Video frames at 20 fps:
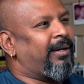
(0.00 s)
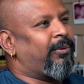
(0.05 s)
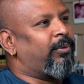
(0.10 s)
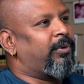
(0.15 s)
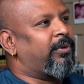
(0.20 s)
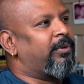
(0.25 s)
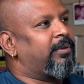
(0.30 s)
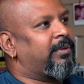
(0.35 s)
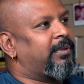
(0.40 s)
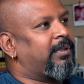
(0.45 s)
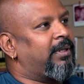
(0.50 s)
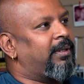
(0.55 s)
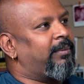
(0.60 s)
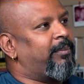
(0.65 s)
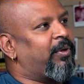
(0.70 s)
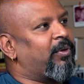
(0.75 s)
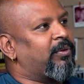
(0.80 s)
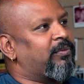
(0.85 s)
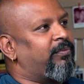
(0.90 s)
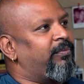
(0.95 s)
I couldn't,
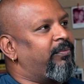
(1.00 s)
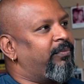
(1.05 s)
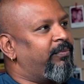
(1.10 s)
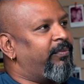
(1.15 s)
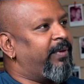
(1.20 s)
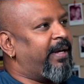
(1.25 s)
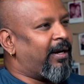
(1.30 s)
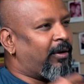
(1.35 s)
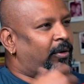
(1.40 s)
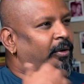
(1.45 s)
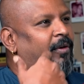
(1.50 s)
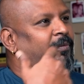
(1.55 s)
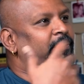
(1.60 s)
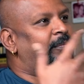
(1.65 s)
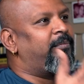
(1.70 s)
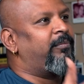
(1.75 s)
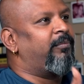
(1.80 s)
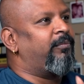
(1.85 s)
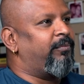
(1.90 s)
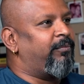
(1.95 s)
because
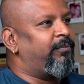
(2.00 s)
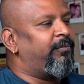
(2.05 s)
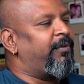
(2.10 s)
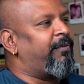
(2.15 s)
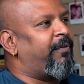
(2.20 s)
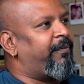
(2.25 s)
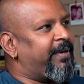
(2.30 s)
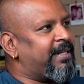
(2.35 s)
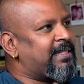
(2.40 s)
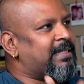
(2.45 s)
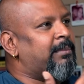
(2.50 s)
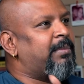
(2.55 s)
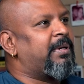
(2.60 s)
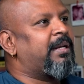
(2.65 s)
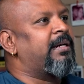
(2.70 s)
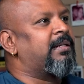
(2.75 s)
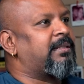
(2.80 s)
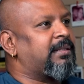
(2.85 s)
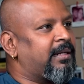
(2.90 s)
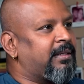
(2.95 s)
we were very
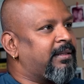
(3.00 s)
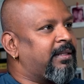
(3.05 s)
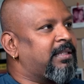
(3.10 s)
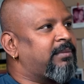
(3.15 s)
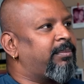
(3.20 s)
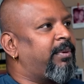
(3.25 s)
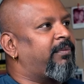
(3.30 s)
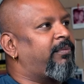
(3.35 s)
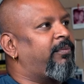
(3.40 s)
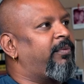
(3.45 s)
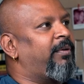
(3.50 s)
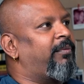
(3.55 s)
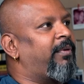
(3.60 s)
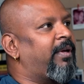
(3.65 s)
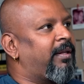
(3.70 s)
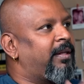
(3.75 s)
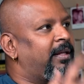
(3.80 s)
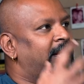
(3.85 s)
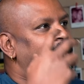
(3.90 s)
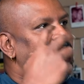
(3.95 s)
similar in certain things, but
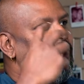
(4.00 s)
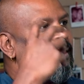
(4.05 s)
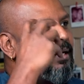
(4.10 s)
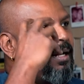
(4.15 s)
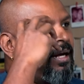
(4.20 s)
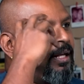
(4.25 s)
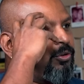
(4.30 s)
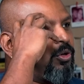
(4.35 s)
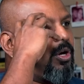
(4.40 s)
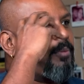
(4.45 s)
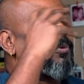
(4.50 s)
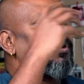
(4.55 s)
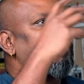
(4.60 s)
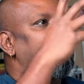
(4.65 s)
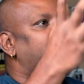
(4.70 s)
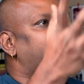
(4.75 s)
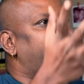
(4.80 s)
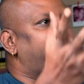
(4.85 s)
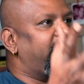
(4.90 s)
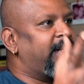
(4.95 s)
our thought
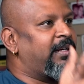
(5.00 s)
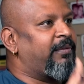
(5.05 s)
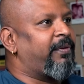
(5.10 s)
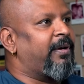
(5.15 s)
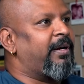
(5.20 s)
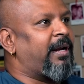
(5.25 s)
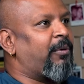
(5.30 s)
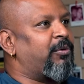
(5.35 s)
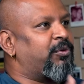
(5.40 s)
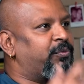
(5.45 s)
process was very different.